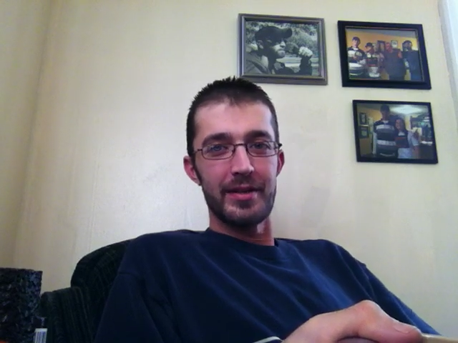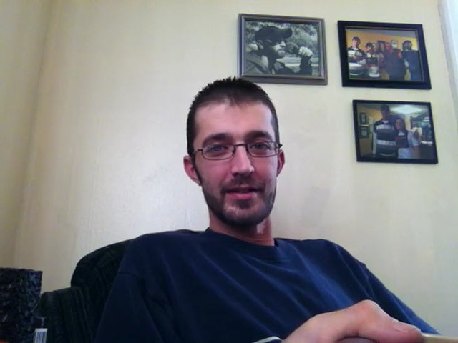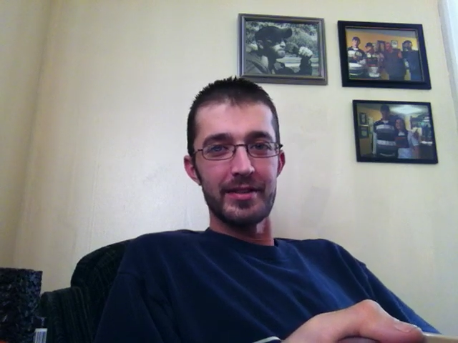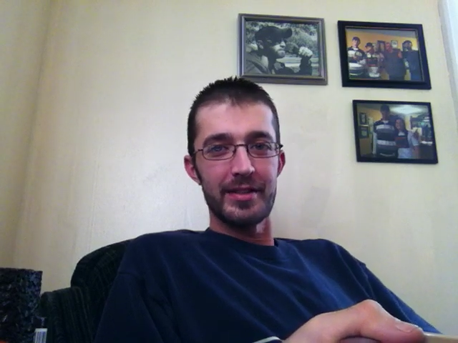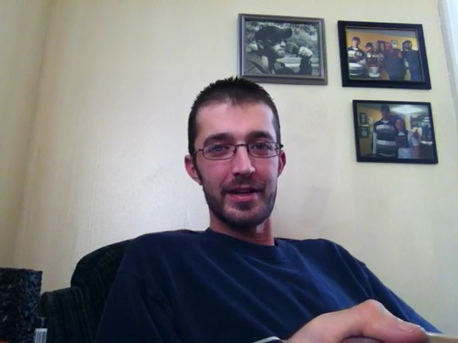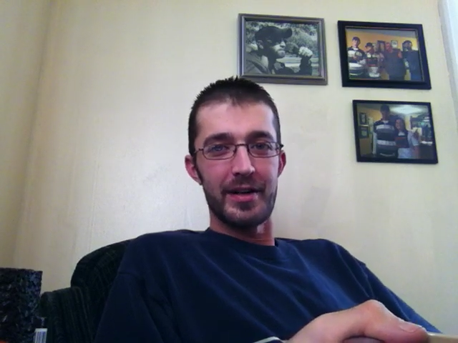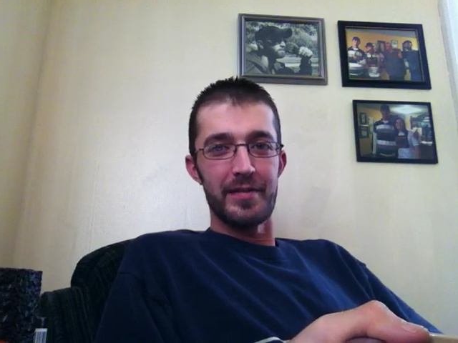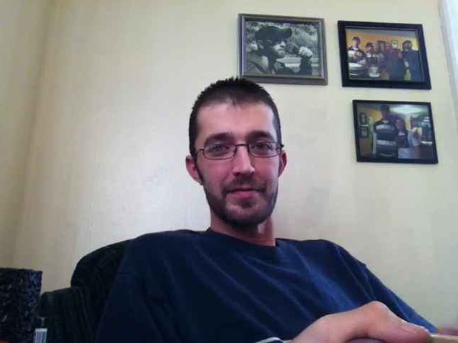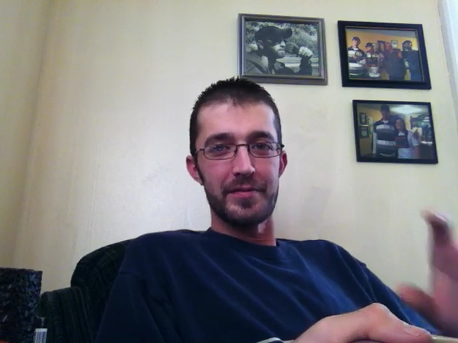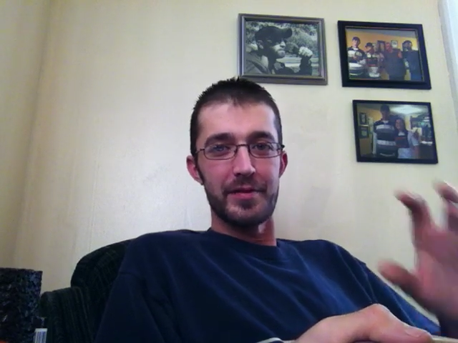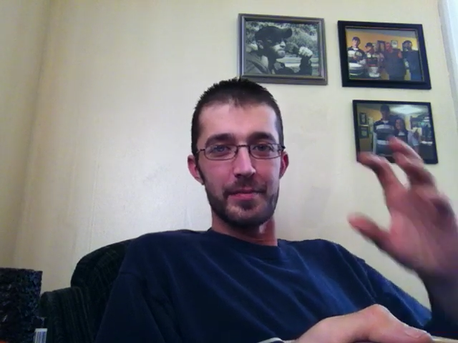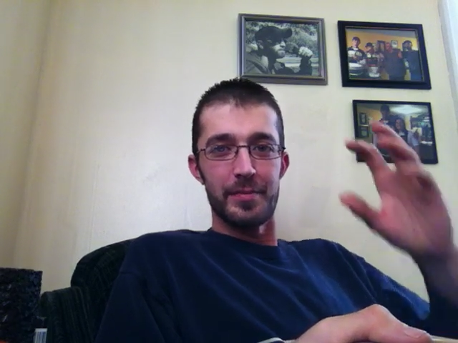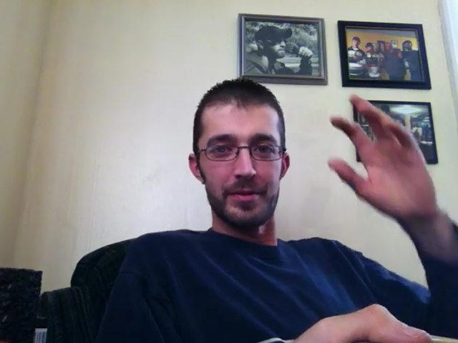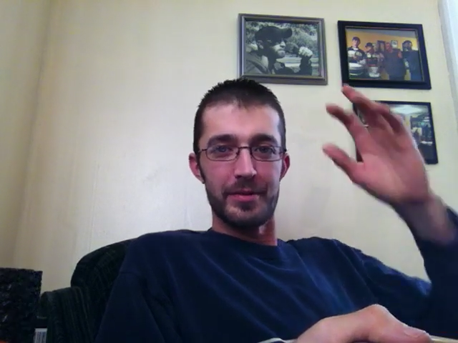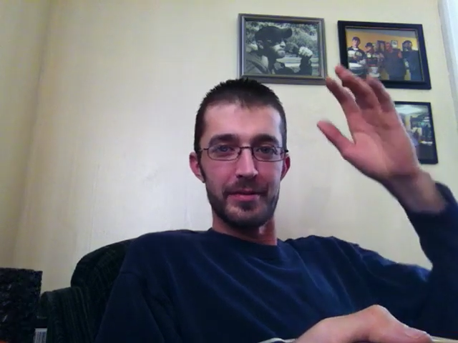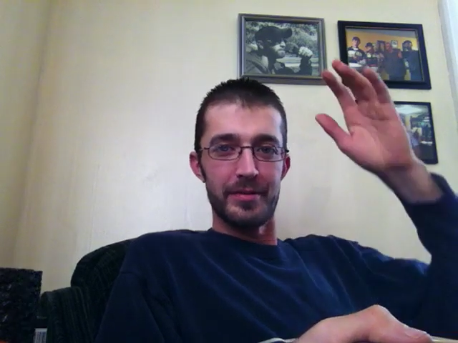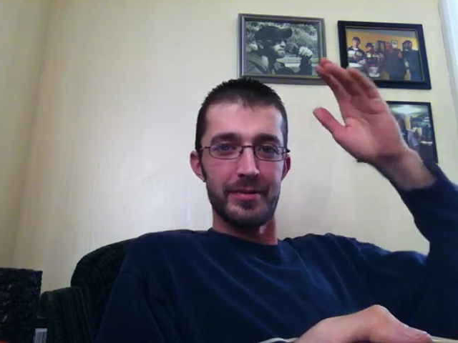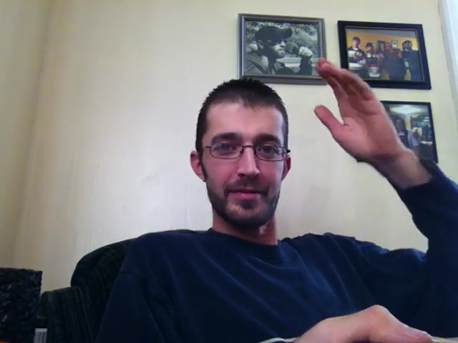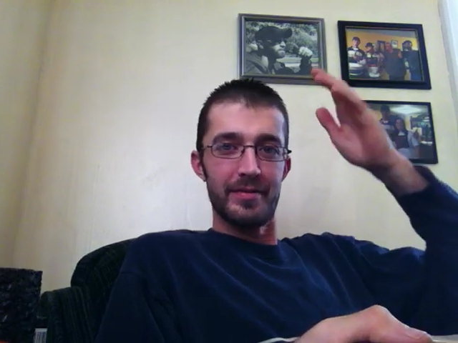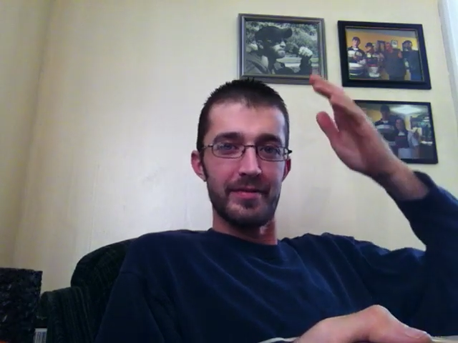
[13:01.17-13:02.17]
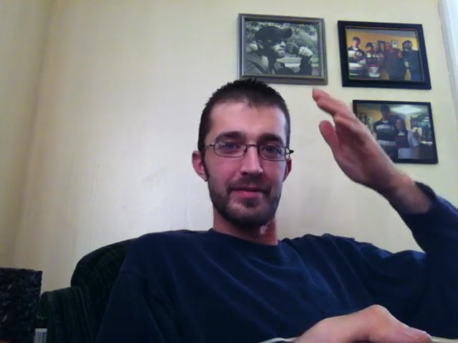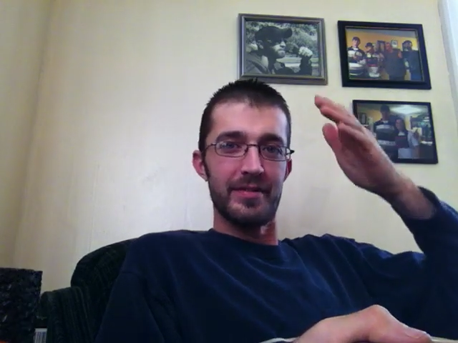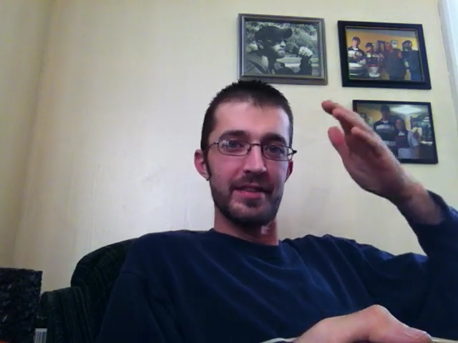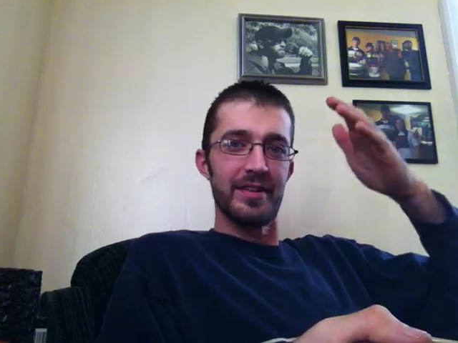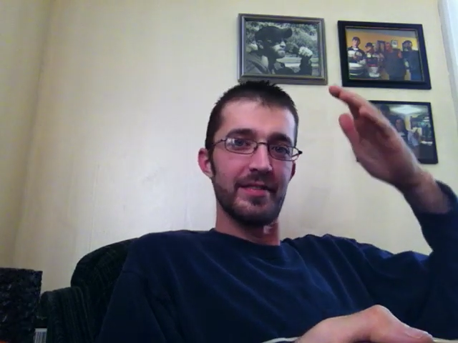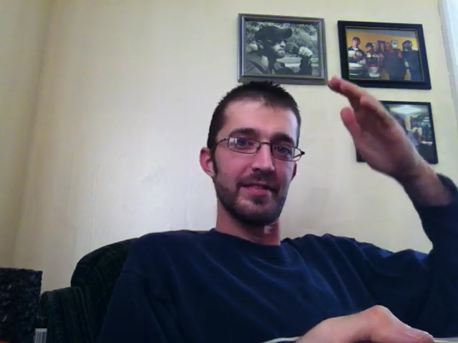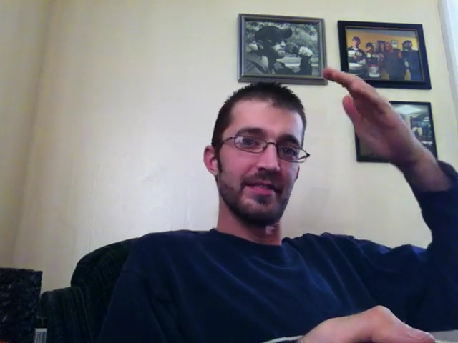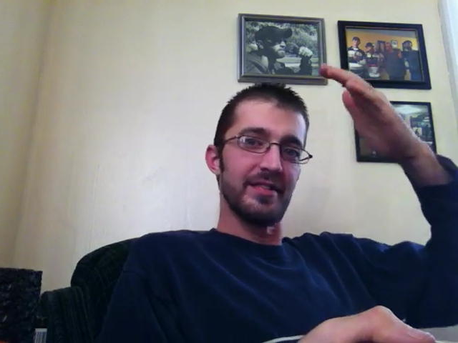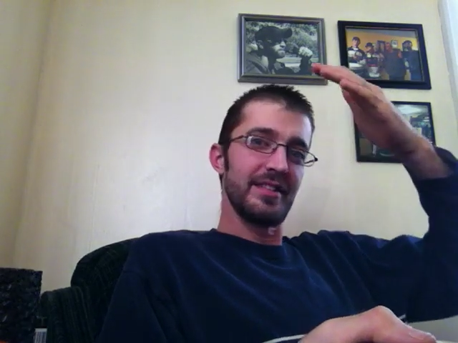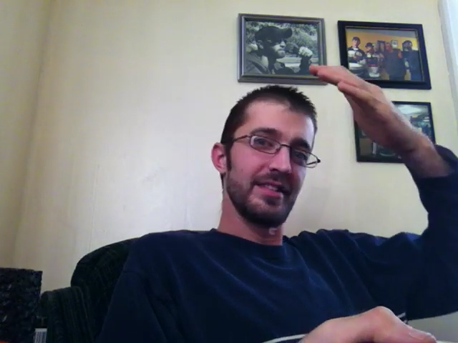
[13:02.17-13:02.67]
uncomfortable
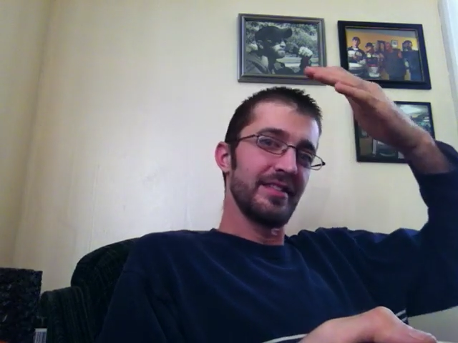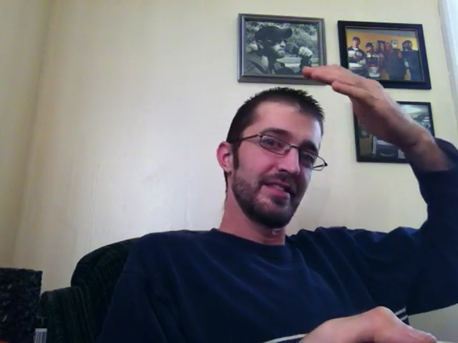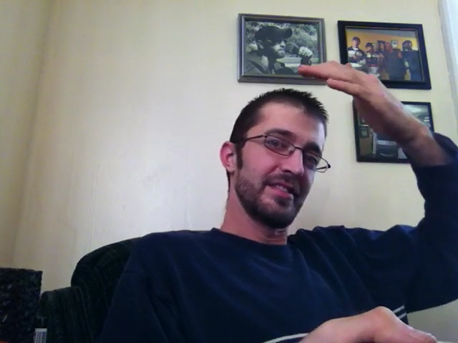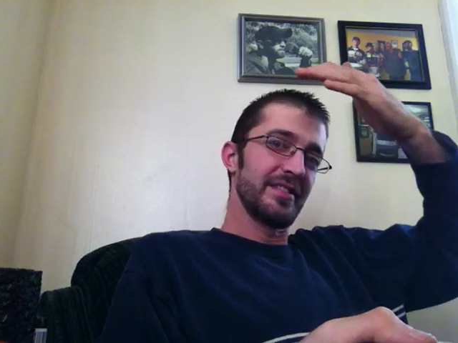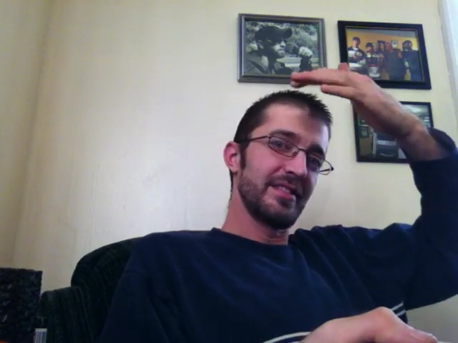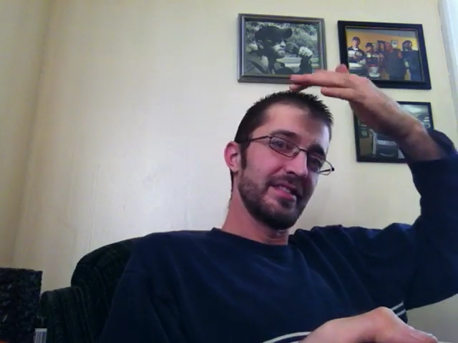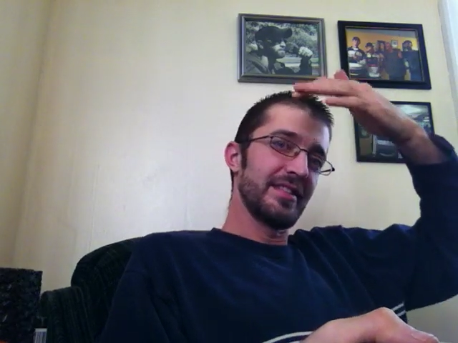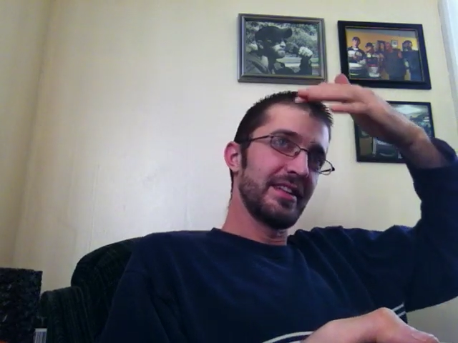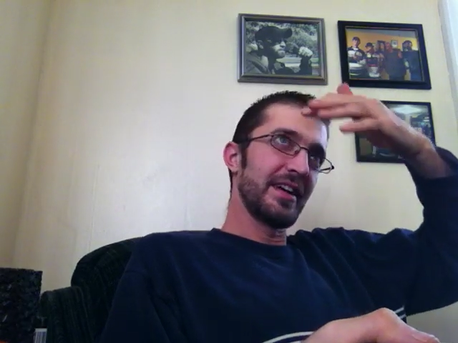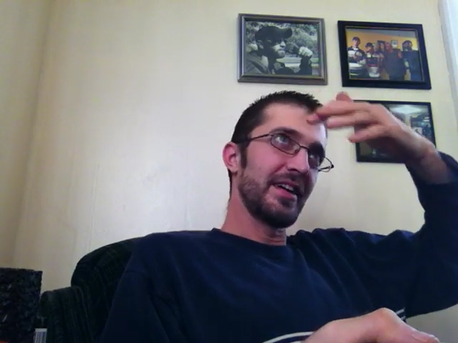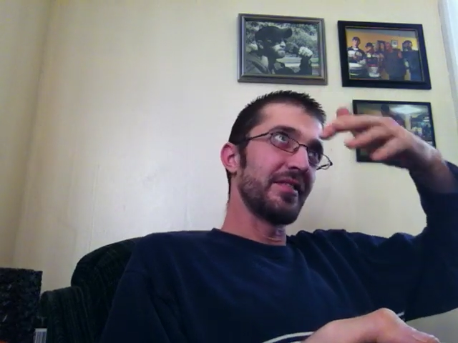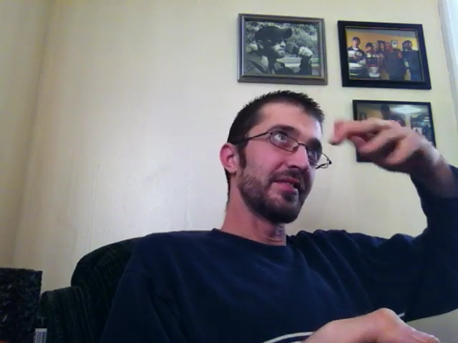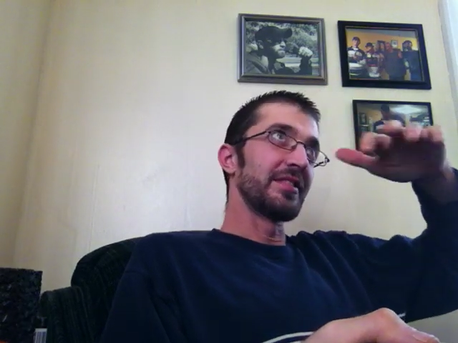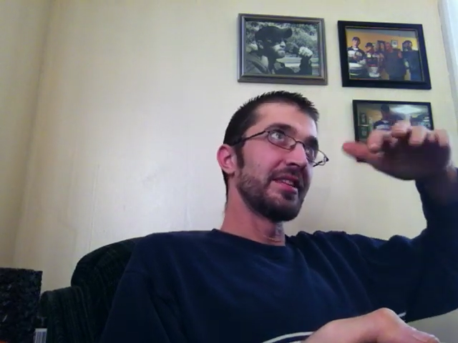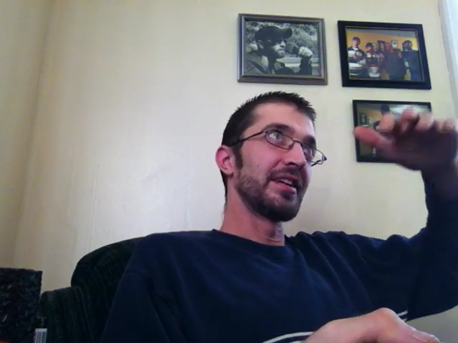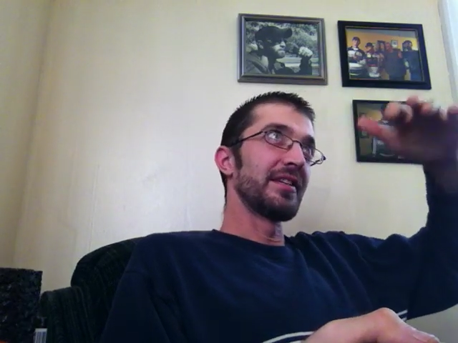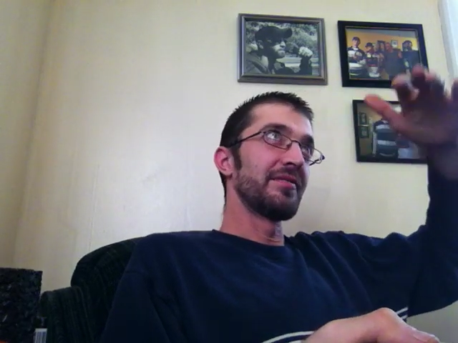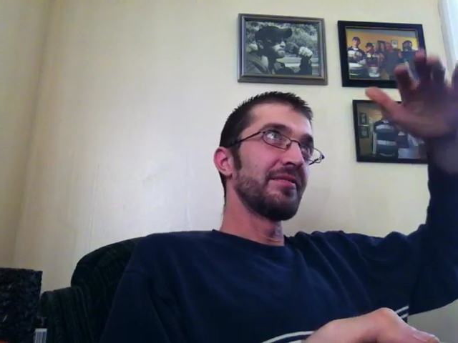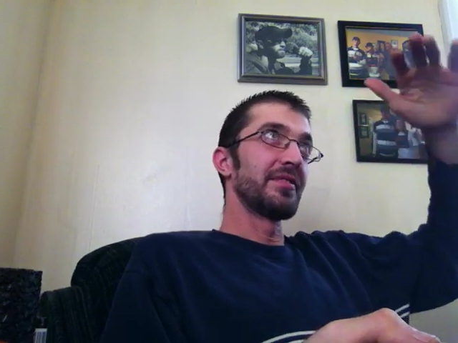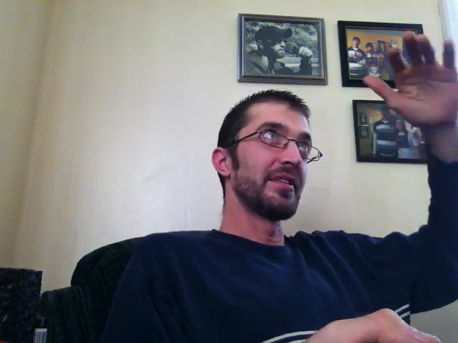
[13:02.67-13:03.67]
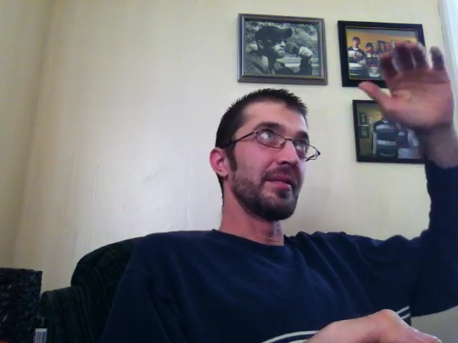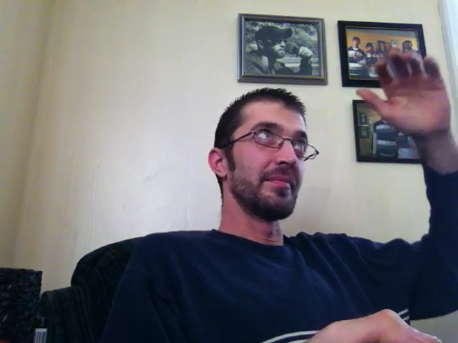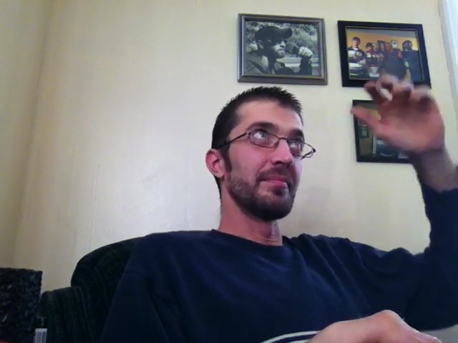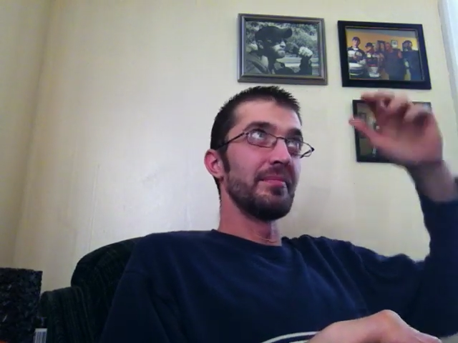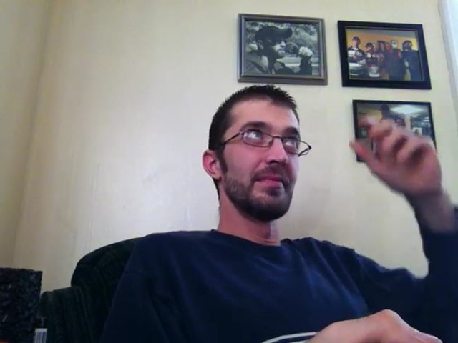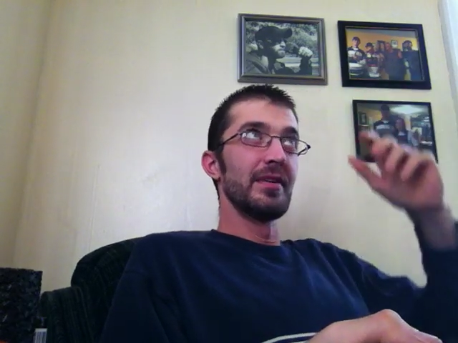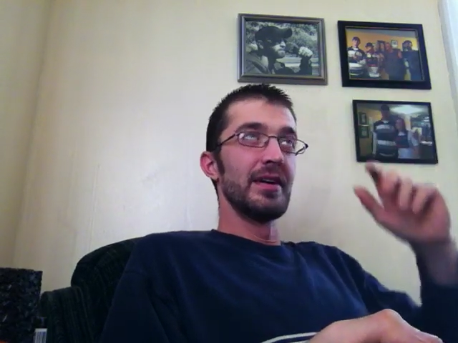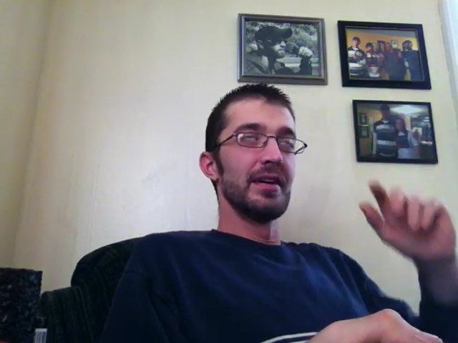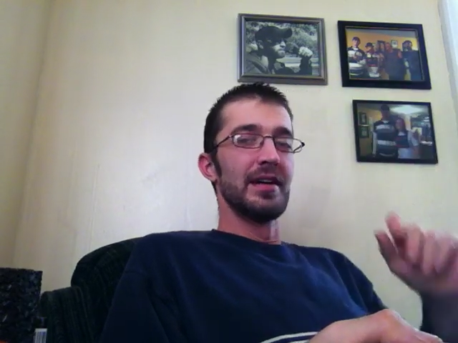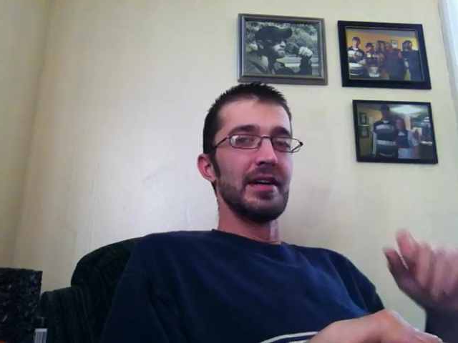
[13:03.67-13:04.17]
now and then
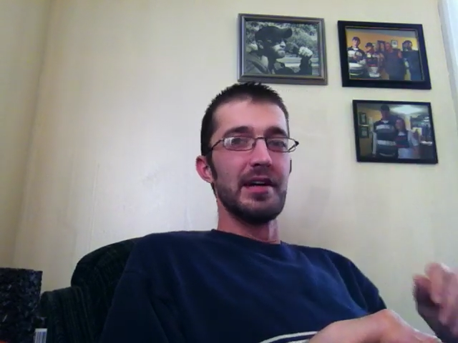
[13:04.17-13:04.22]
from